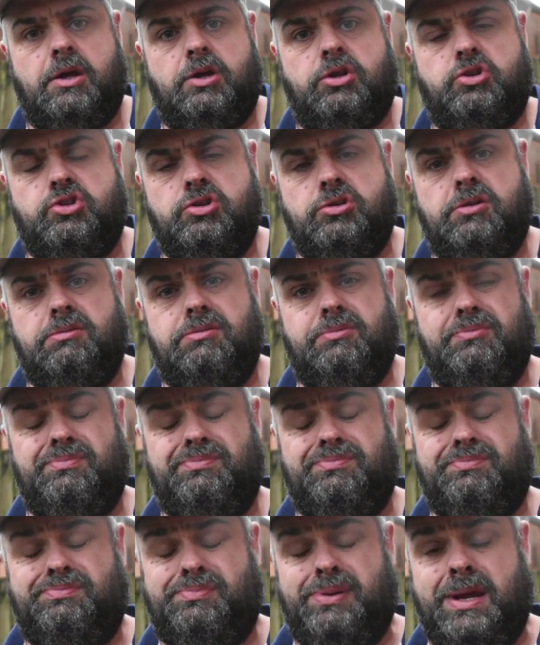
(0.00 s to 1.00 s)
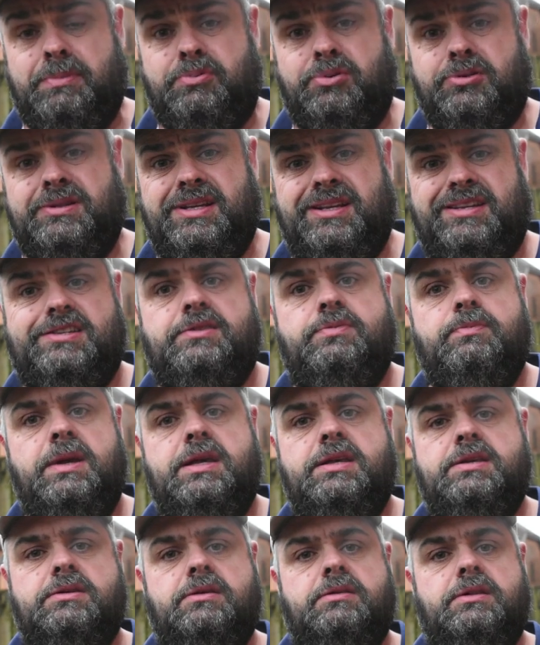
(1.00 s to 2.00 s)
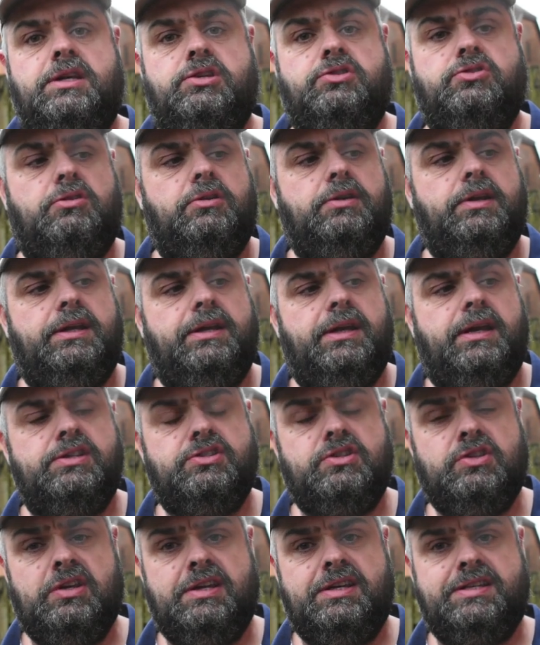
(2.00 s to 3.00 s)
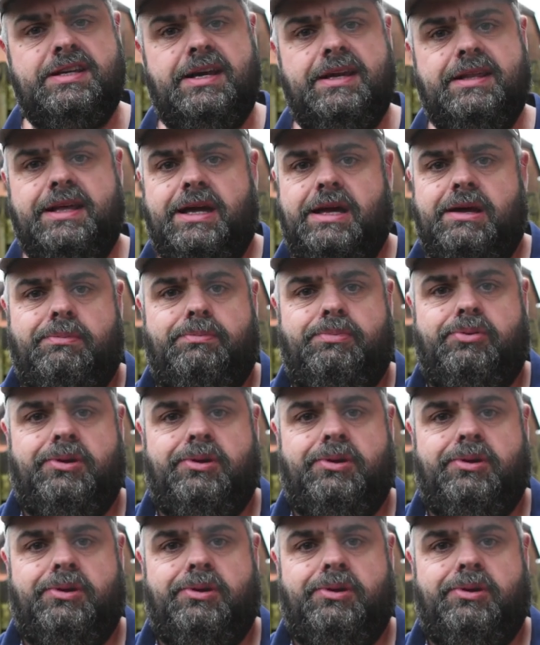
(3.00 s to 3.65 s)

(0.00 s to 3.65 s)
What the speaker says: So people dismiss these tourniquets and things like that,